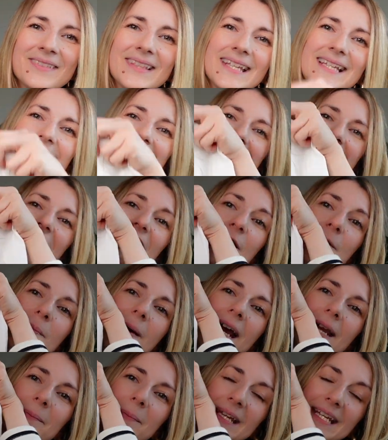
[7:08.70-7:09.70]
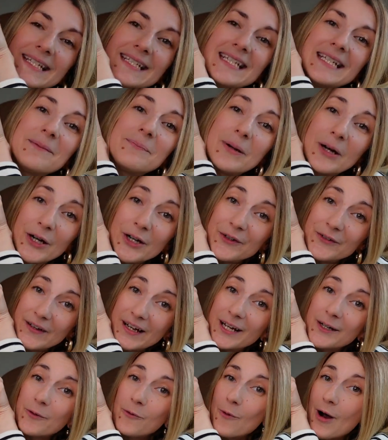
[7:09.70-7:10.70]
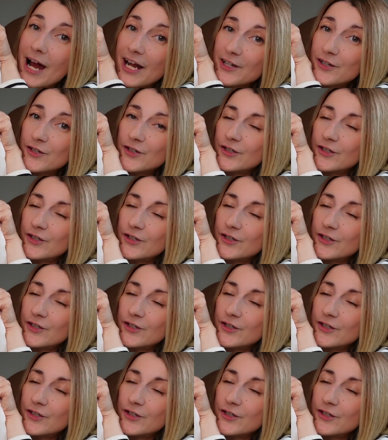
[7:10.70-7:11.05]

This here might be the perfect white